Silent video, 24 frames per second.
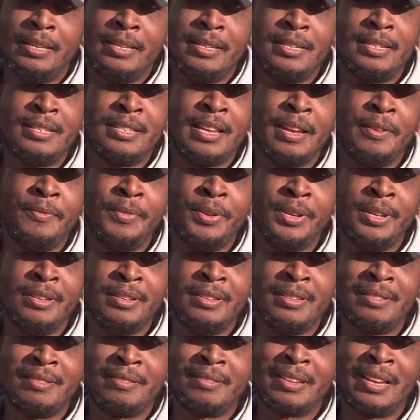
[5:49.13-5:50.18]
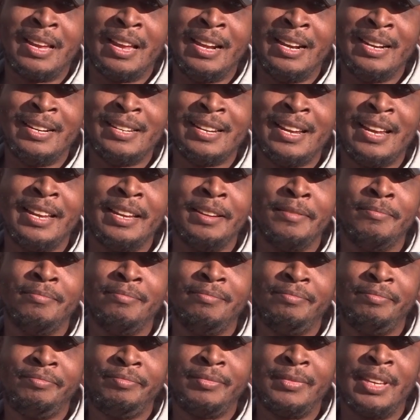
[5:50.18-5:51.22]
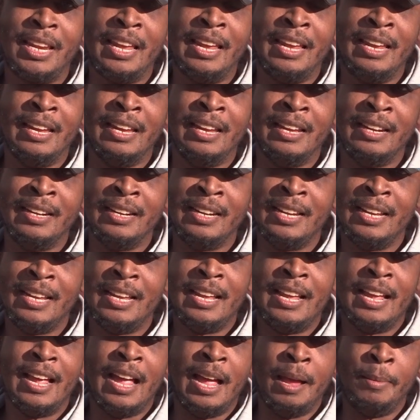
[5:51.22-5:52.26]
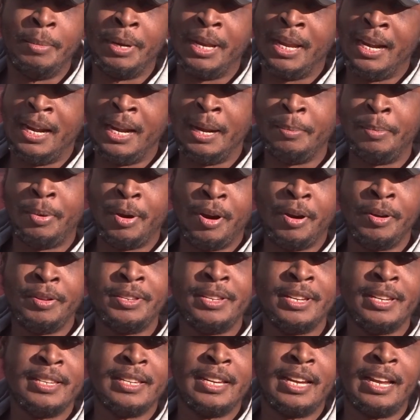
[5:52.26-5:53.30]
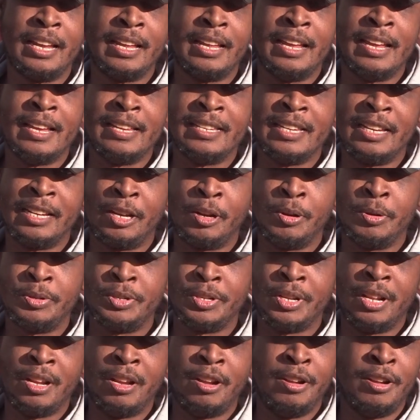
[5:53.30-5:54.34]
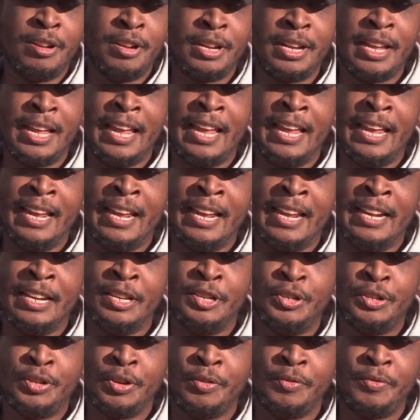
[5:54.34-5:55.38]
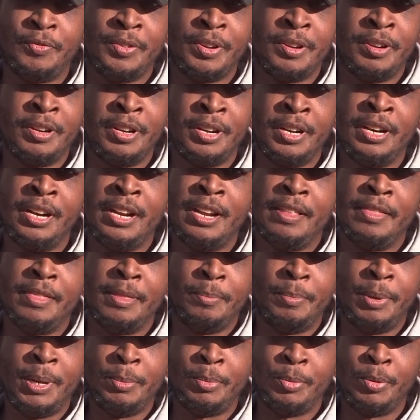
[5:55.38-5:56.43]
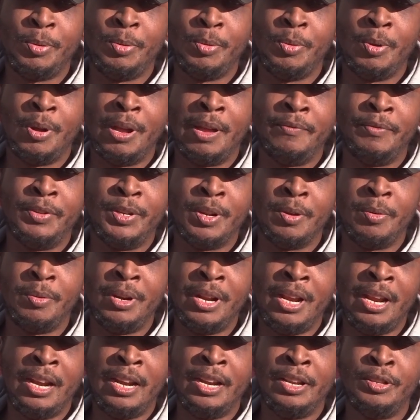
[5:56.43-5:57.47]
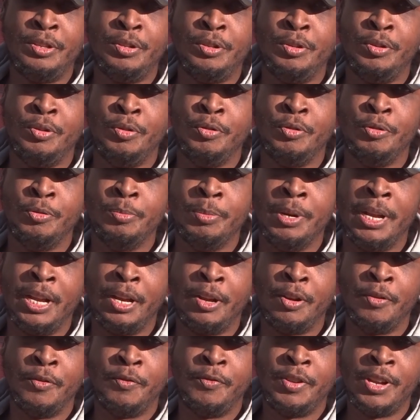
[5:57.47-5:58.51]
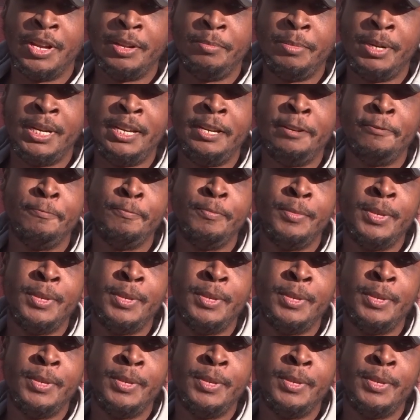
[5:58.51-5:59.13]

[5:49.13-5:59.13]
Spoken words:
stuff is kind of tight, and I'm getting parts as it goes along, and so far the people who have donated to my GoFundMe,